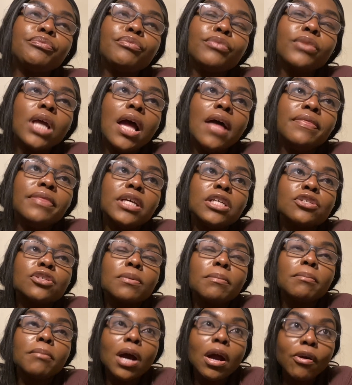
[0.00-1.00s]
And then
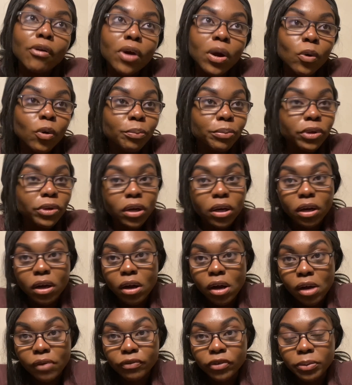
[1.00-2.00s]
tomorrow I won't be on
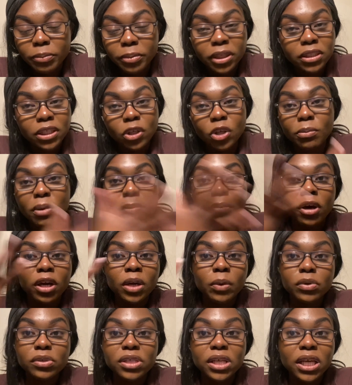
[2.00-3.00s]
coffee because I know my body
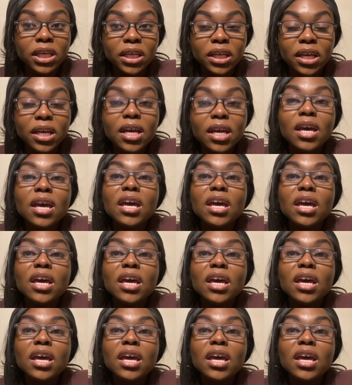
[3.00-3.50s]
won't take it.